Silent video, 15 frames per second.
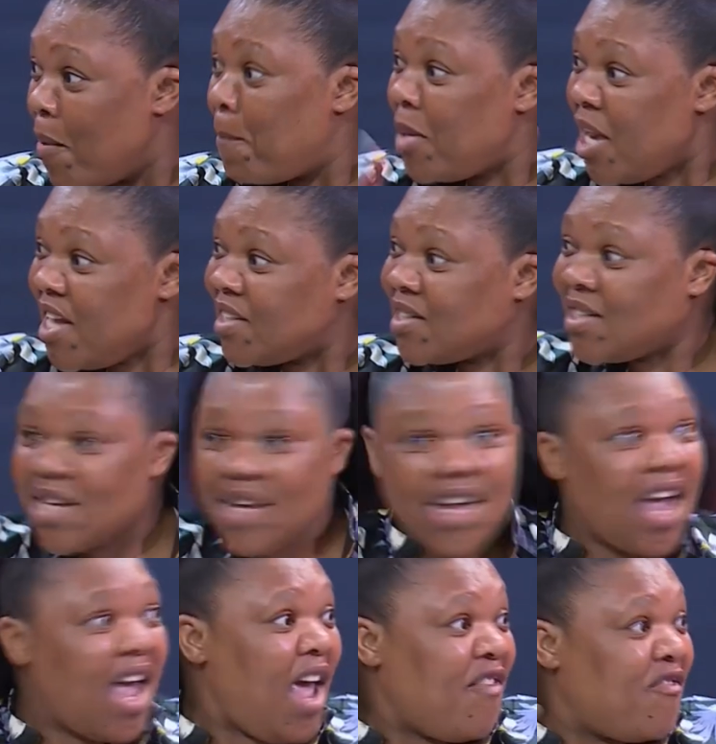
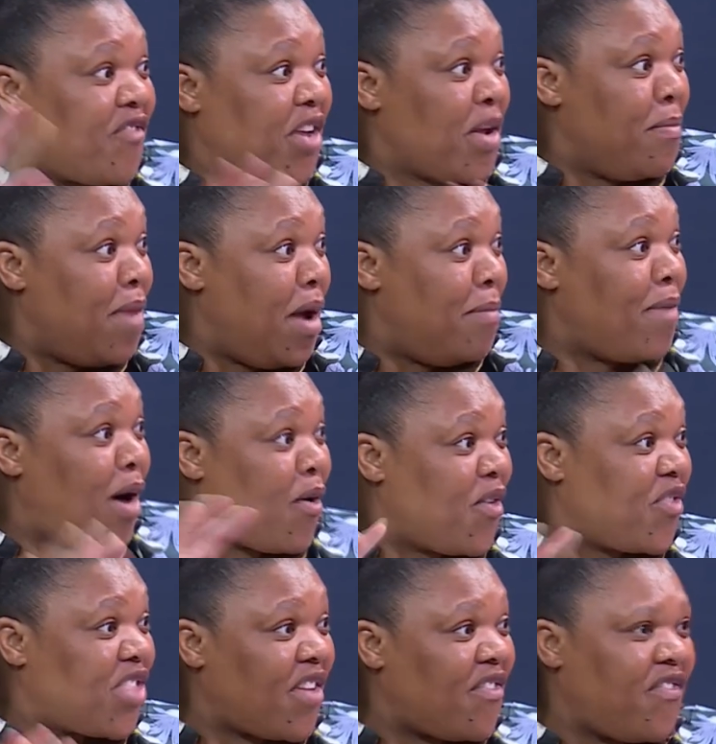placing every member
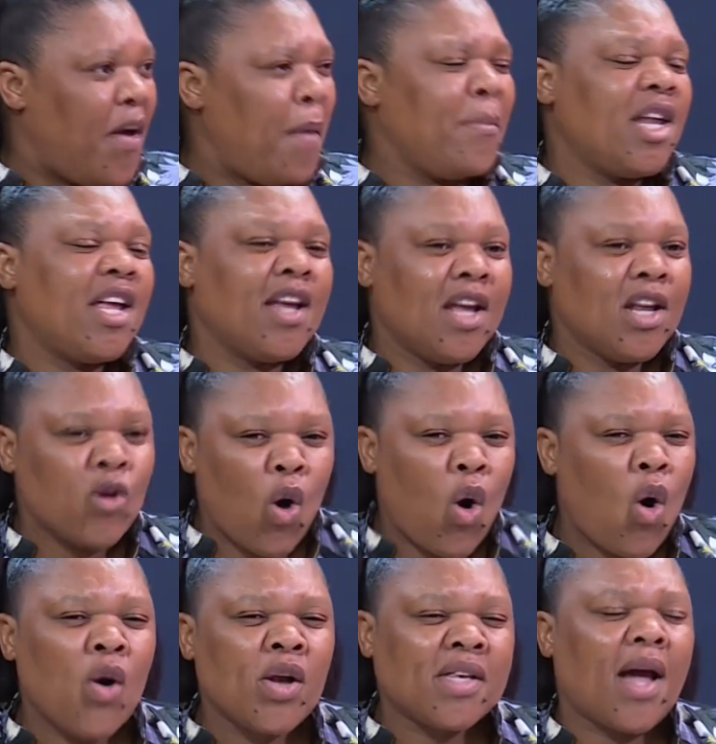of the family in
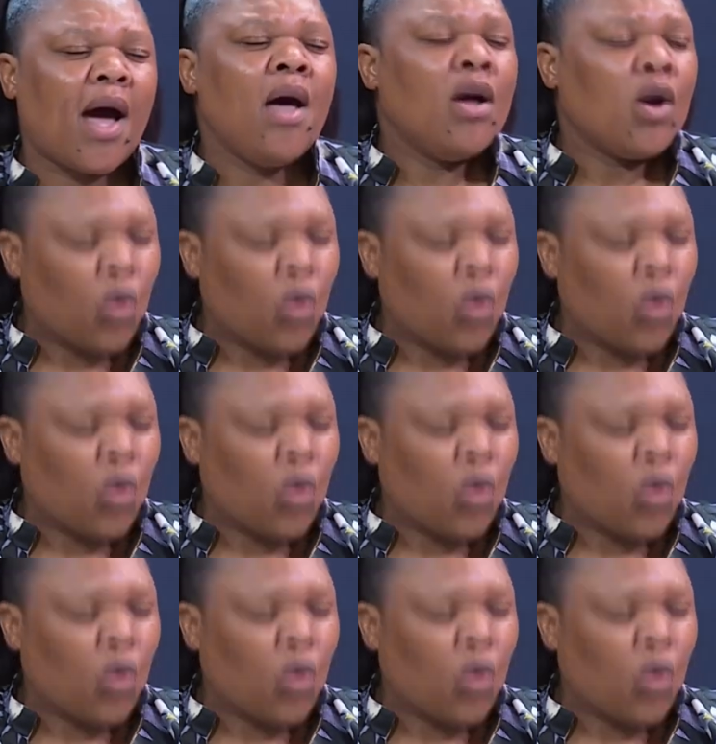order.